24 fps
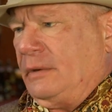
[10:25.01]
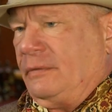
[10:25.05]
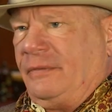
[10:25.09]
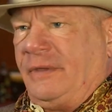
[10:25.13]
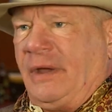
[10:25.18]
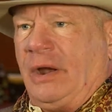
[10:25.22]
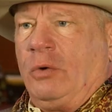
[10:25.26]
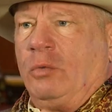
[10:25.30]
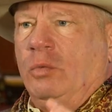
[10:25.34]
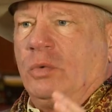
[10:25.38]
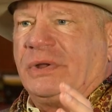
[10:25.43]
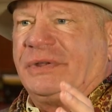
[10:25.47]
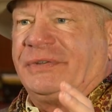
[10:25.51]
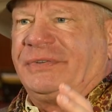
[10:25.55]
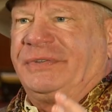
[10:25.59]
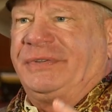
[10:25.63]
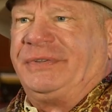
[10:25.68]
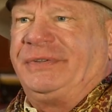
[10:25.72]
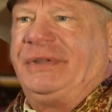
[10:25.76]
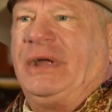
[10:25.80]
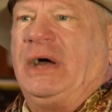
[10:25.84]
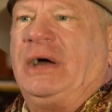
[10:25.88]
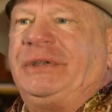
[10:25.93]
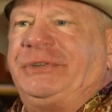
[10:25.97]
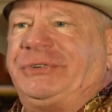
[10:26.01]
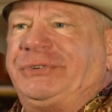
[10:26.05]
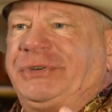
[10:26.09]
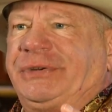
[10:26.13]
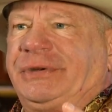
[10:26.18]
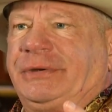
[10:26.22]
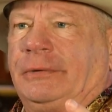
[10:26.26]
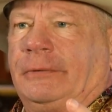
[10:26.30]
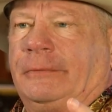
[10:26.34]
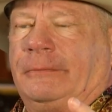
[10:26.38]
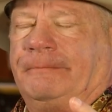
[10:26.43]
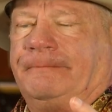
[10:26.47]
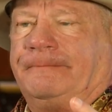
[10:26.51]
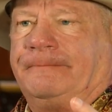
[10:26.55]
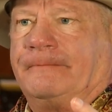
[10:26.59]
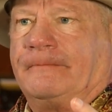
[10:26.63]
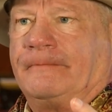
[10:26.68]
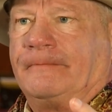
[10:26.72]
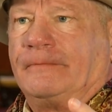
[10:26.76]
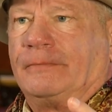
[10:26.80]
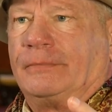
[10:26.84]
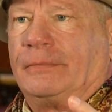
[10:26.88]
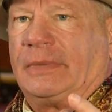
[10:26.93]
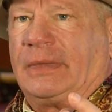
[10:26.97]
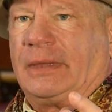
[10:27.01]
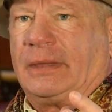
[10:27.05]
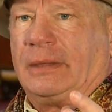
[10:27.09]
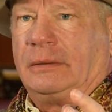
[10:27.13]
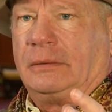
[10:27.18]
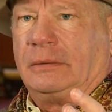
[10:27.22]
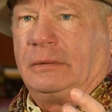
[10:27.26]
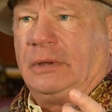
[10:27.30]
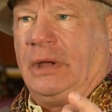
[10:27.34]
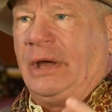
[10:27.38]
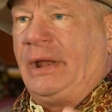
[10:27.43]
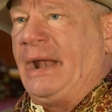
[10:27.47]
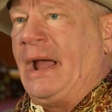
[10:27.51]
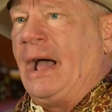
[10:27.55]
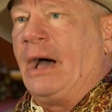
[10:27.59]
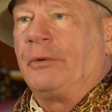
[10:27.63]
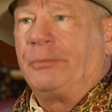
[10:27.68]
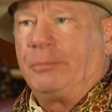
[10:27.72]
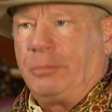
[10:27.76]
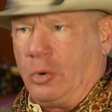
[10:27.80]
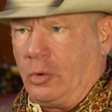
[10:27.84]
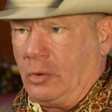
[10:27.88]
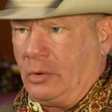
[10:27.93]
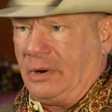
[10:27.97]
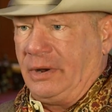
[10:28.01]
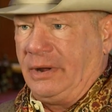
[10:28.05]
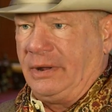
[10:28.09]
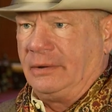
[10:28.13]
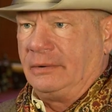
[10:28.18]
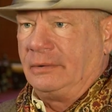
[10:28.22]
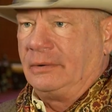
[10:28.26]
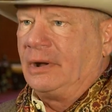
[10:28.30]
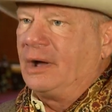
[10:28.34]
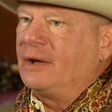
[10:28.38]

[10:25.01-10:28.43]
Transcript: There was such an outpouring